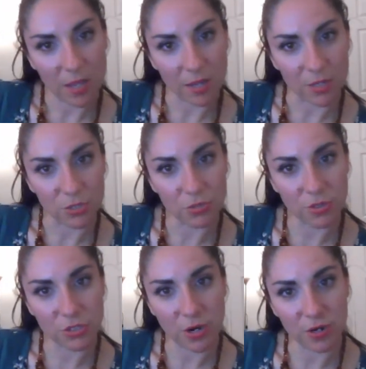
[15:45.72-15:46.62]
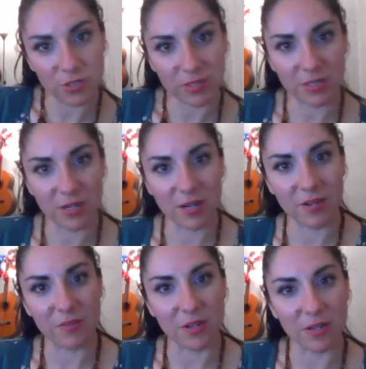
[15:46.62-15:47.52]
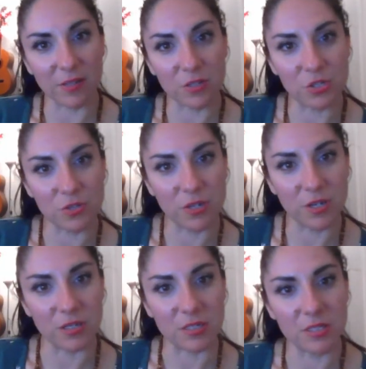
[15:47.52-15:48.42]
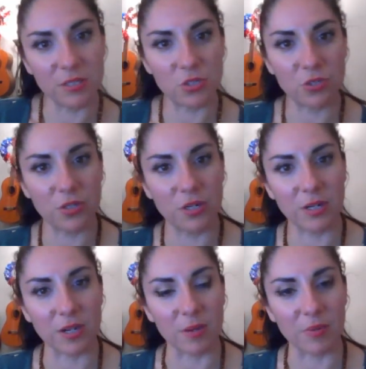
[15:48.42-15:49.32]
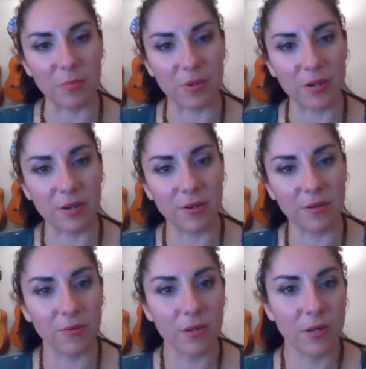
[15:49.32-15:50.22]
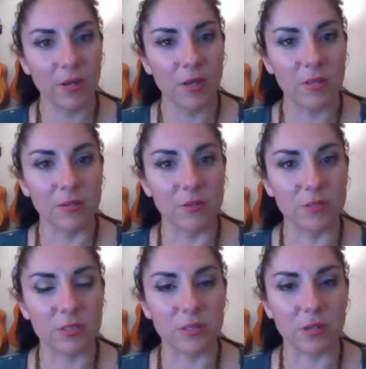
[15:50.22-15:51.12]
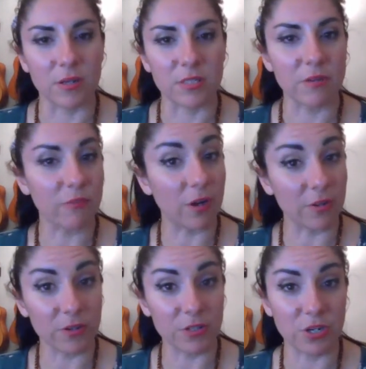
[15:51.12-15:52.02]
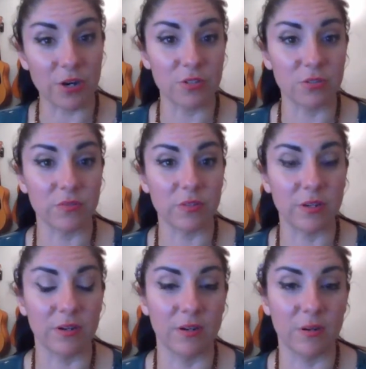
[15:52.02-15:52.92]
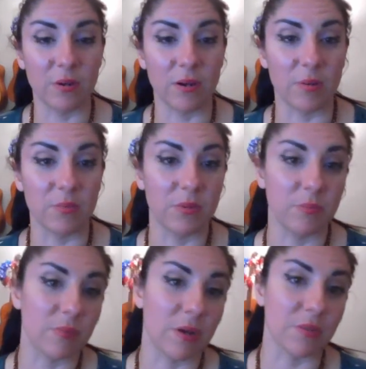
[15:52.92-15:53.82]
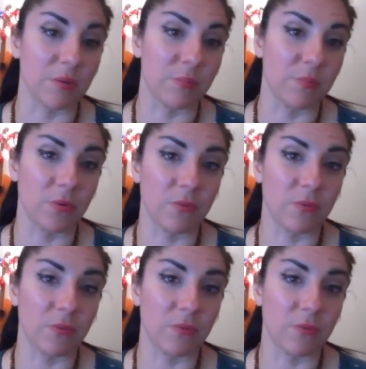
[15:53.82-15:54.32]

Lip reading: I got 2 guitars right there. I have a nylon string and a steel string. I got my bongo. There's several other guitars over there on the